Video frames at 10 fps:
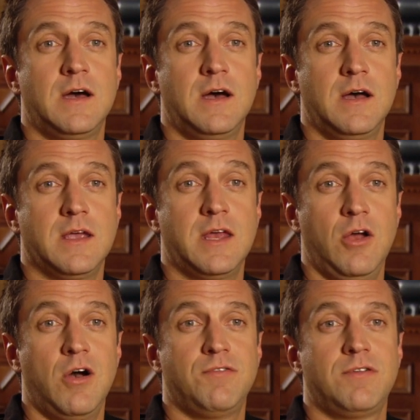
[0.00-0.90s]
uh,
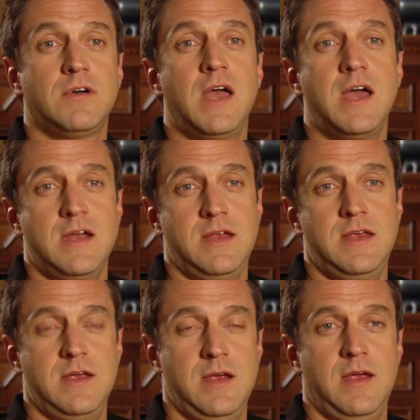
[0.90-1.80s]
getting off, and
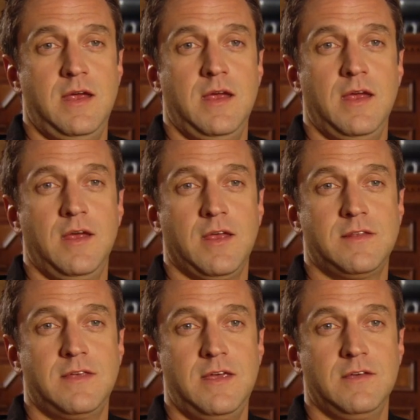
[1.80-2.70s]
he
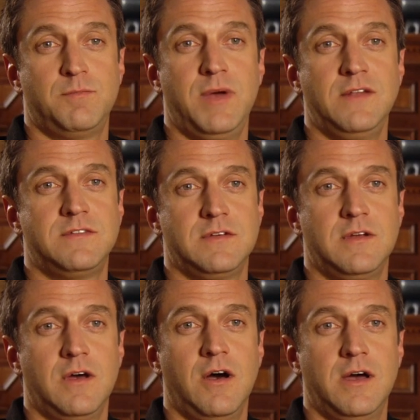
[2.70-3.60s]
takes
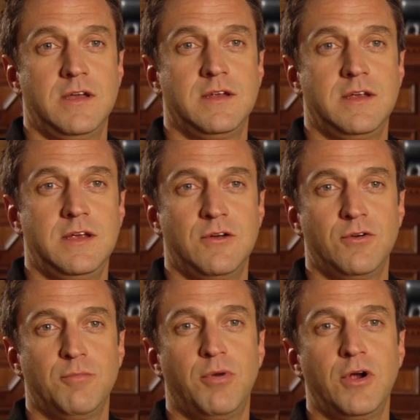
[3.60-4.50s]
Benson on in
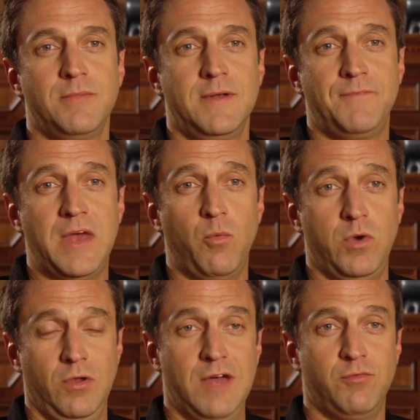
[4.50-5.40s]
her apartment, and
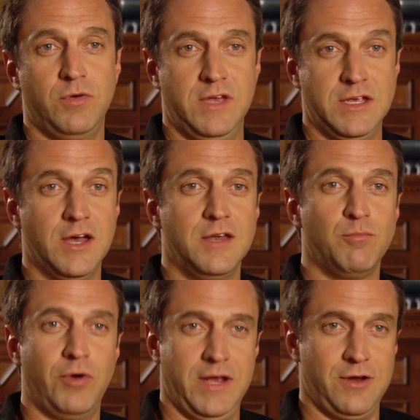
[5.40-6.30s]
we're left with a gun
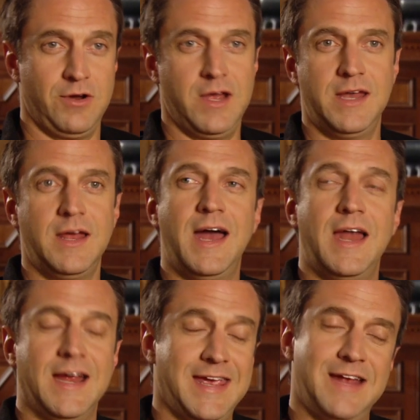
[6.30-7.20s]
pointing at her head.
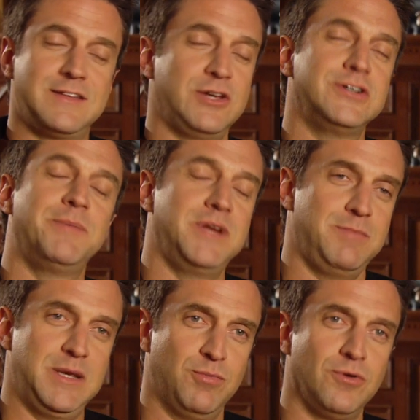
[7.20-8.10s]
And I can't tell you how many
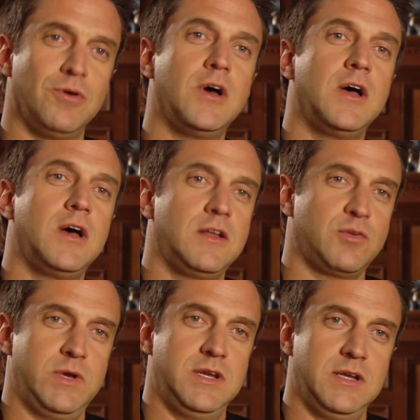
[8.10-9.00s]
people
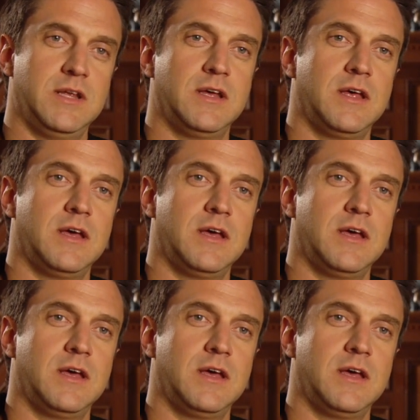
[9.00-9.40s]
tweeted